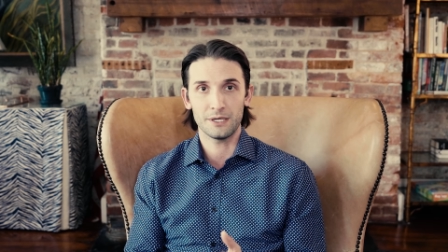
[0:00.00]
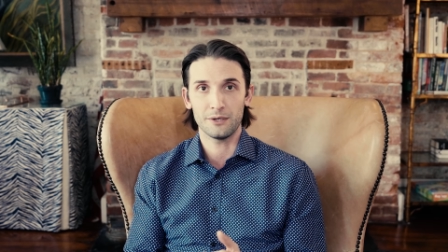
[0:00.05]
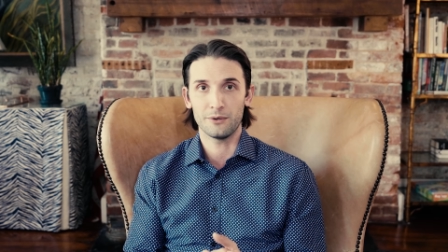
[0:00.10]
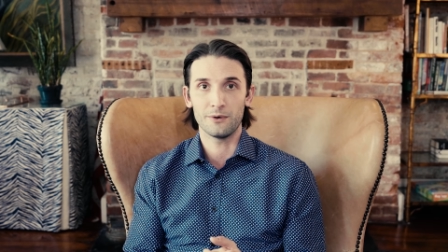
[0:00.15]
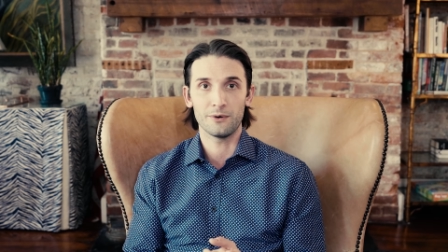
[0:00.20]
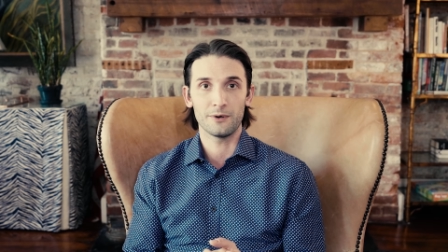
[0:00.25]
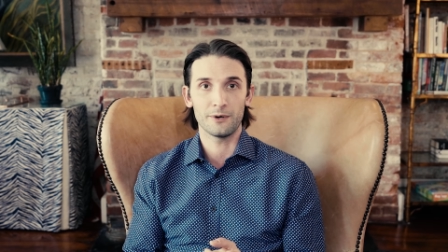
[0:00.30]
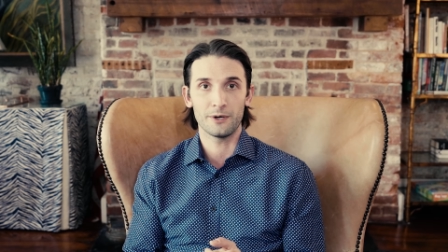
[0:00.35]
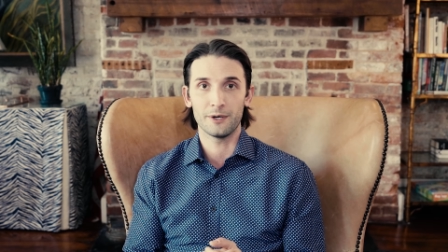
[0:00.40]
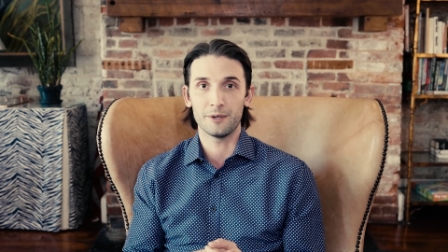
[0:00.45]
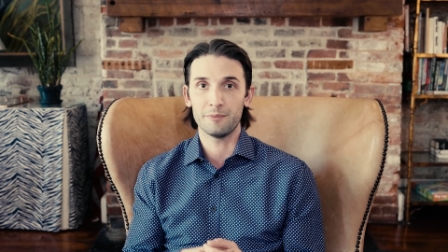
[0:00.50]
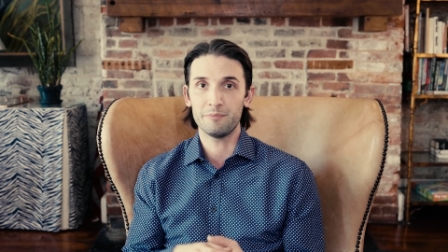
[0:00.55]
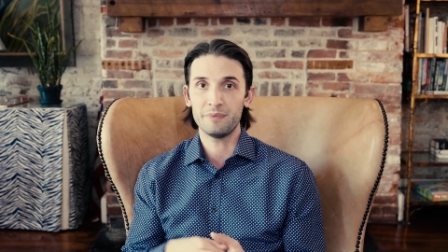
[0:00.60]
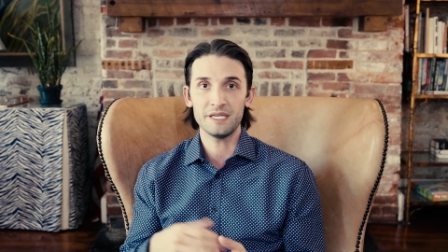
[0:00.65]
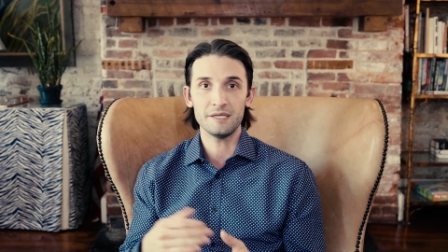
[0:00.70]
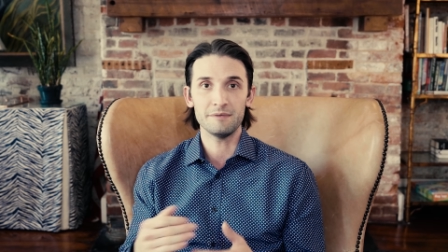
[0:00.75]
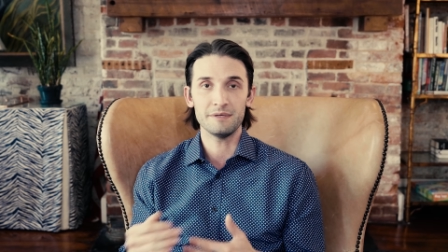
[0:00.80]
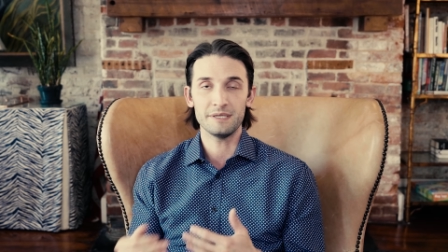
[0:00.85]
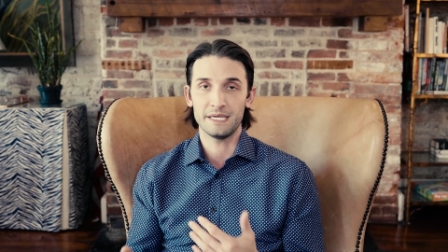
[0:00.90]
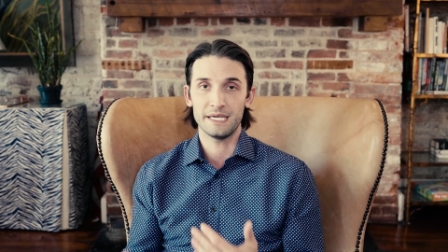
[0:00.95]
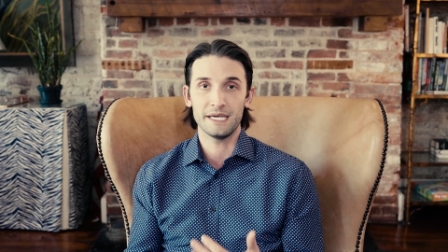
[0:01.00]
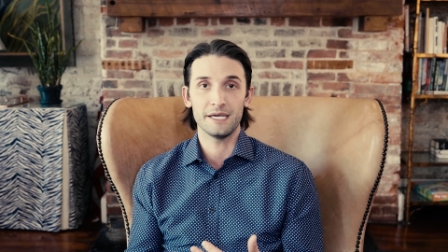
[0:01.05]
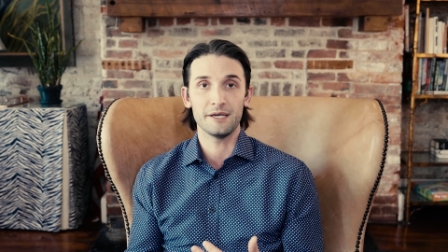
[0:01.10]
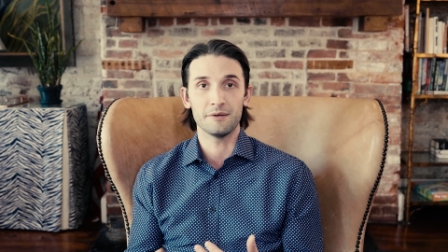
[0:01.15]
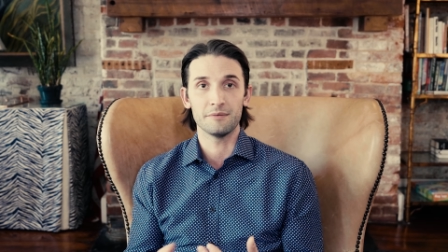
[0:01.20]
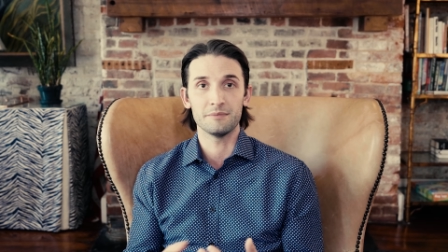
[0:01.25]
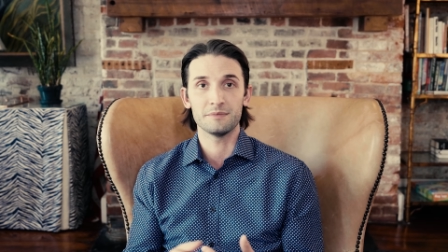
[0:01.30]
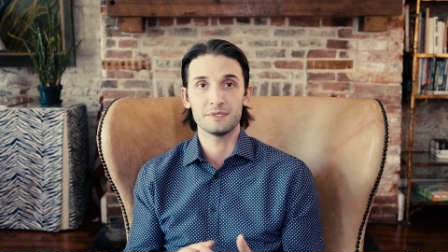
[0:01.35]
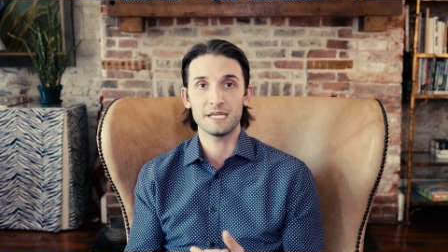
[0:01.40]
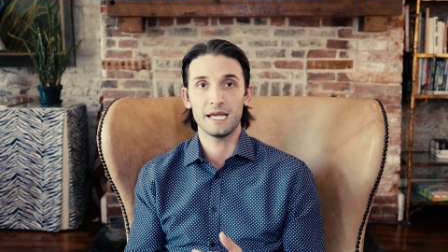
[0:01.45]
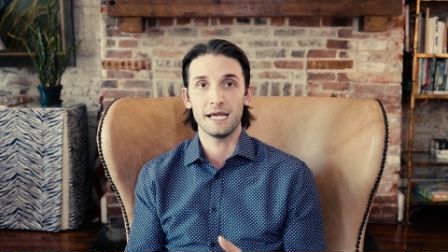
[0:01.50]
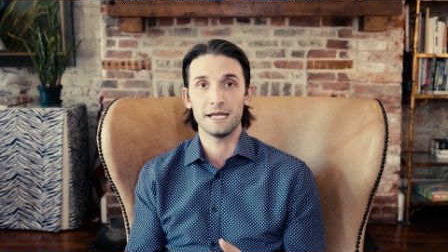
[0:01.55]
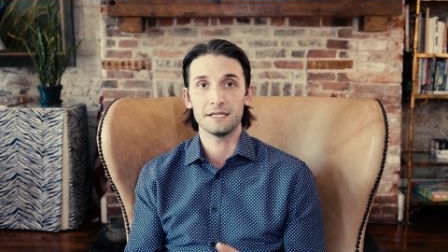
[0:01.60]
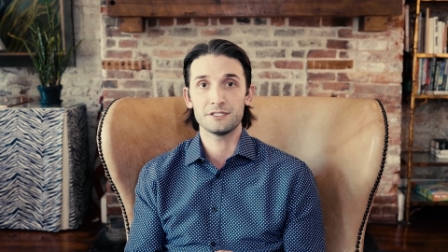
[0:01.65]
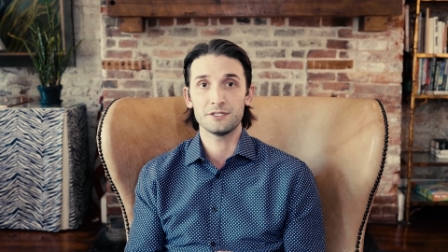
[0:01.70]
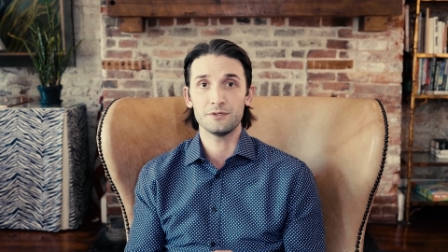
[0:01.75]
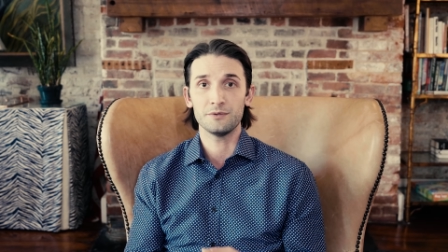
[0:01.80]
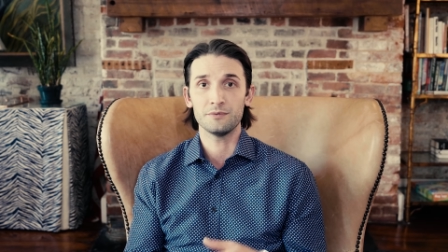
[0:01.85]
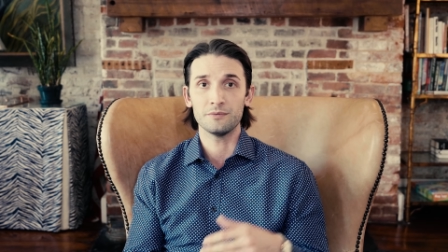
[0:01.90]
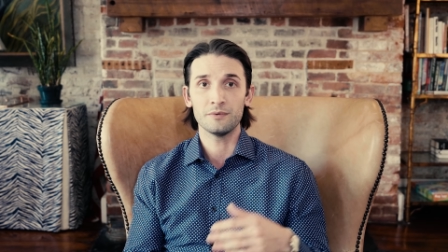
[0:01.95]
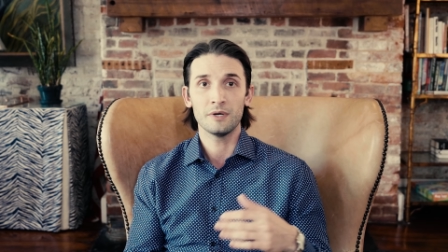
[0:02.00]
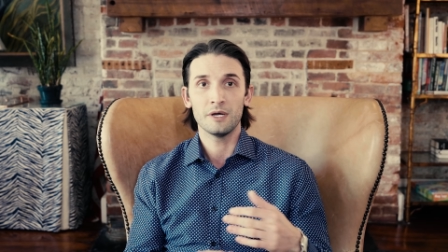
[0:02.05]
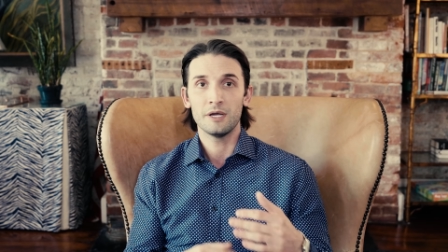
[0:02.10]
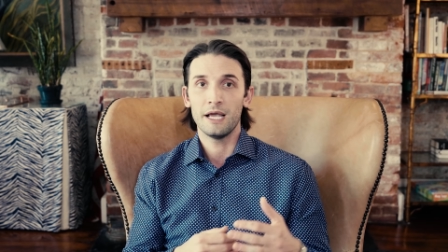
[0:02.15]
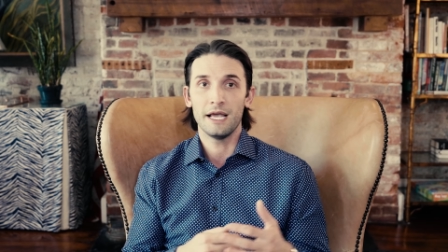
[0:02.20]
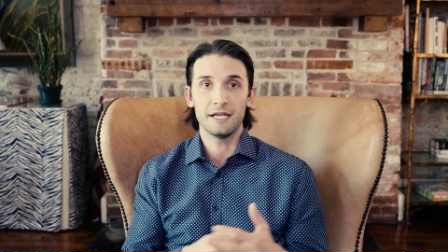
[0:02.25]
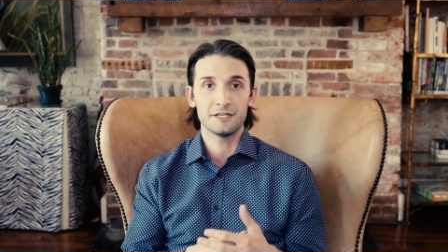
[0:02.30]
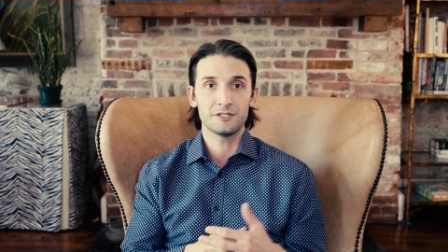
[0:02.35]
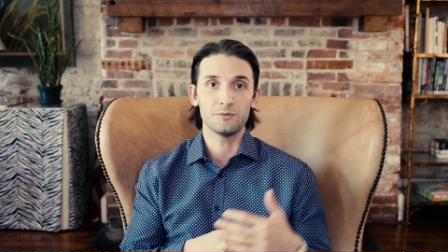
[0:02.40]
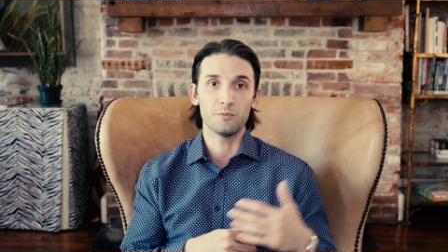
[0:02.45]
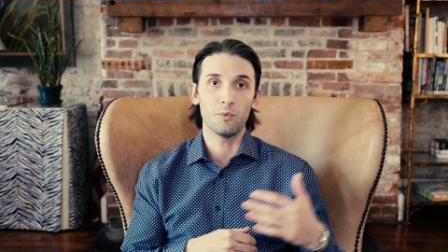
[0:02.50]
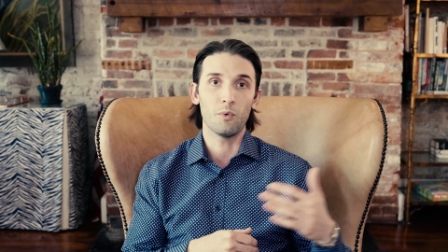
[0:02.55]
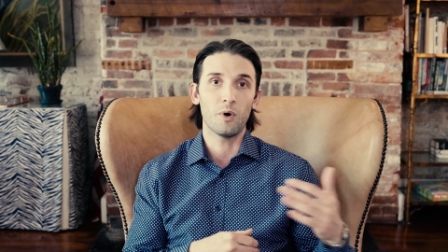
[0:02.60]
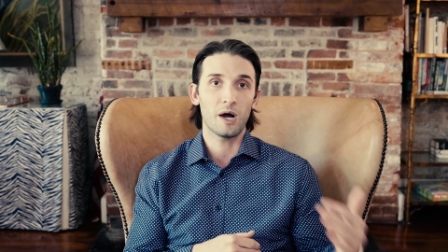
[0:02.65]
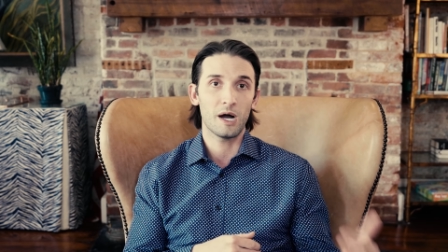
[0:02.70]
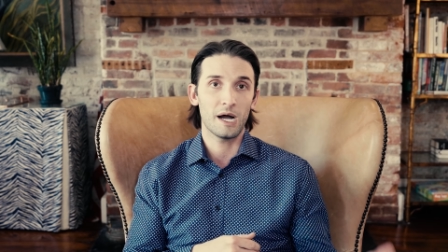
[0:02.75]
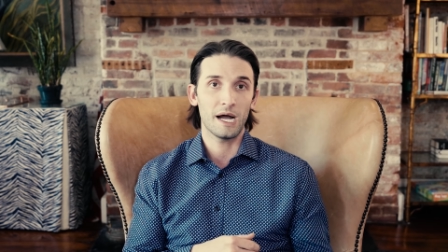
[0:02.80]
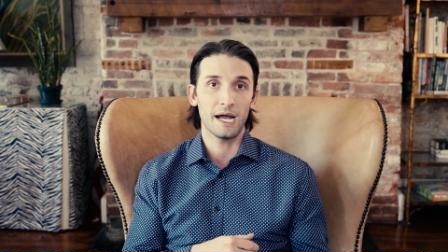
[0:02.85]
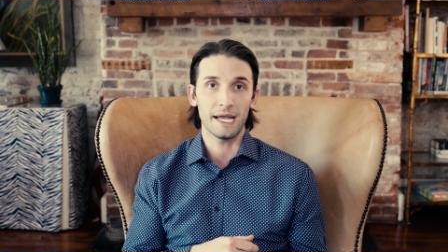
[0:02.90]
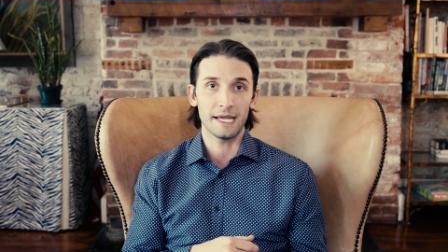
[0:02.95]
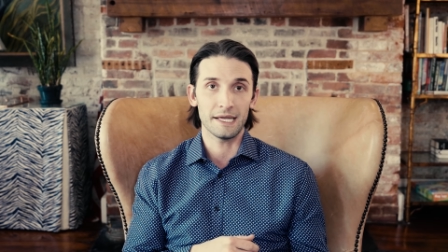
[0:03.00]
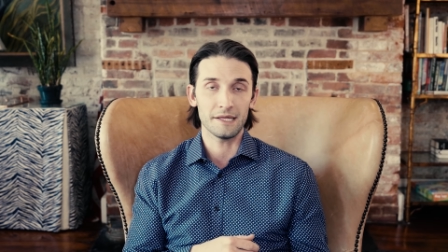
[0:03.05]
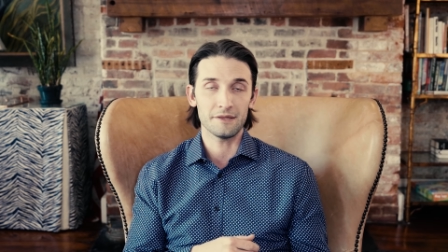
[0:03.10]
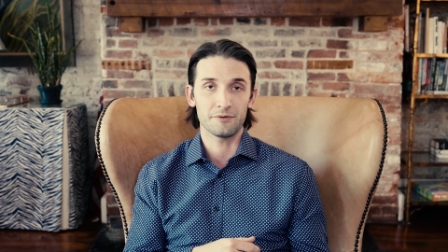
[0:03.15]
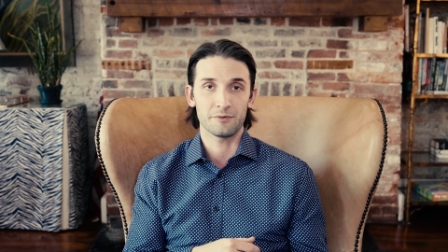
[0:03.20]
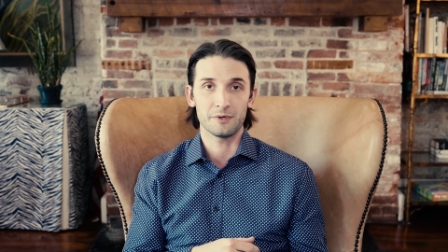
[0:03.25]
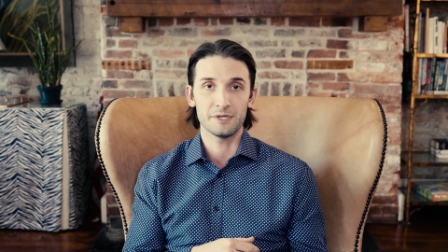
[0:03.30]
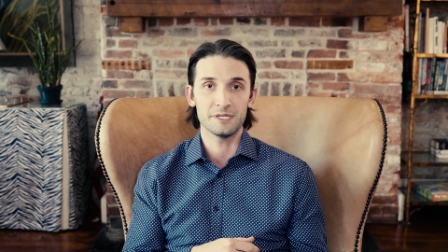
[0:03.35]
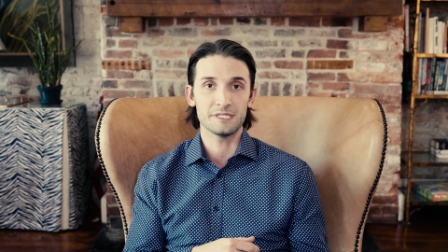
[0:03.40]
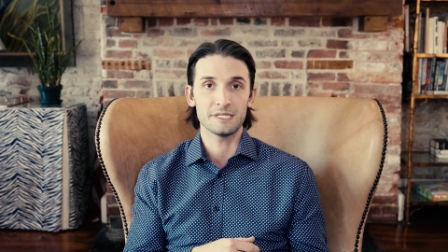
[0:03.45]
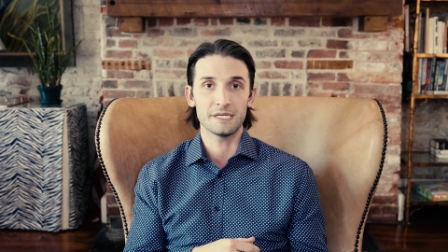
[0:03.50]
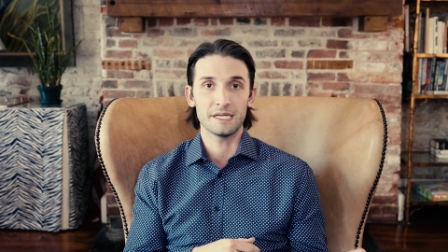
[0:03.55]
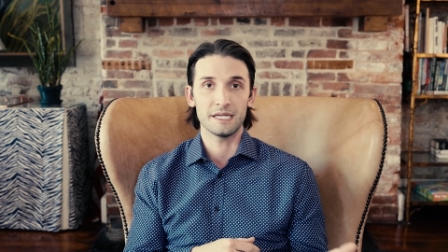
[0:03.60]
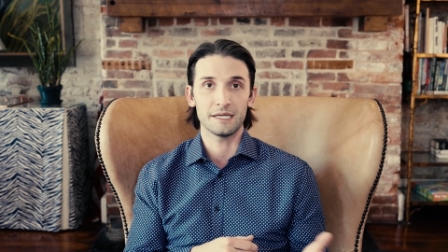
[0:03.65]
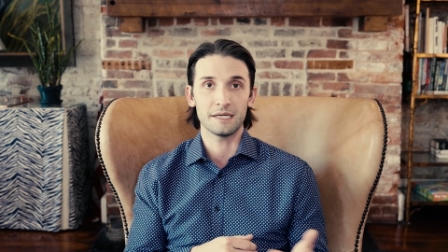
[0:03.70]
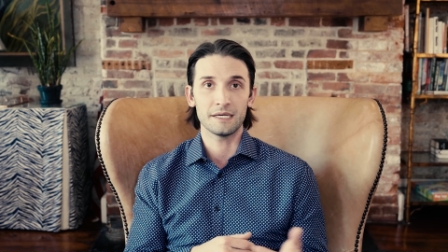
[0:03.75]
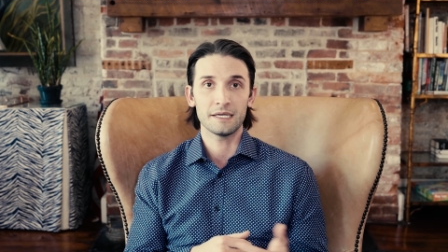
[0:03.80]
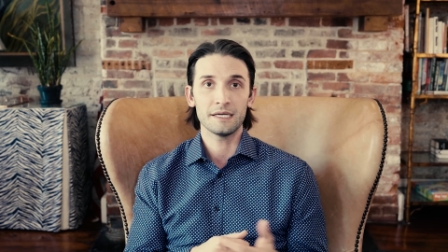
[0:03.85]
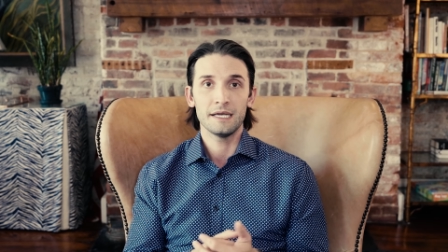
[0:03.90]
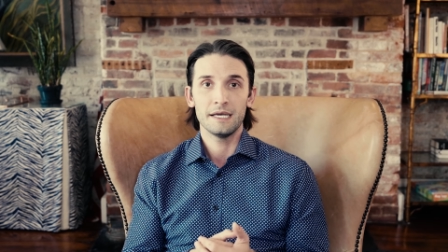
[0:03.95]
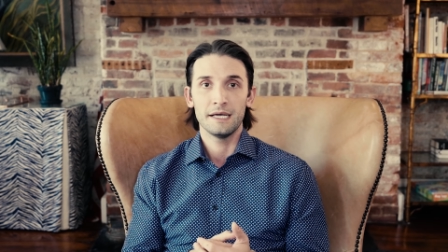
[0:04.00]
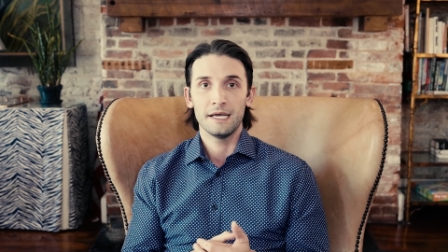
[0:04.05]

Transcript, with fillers: or PBMs as to, as to why the reasoning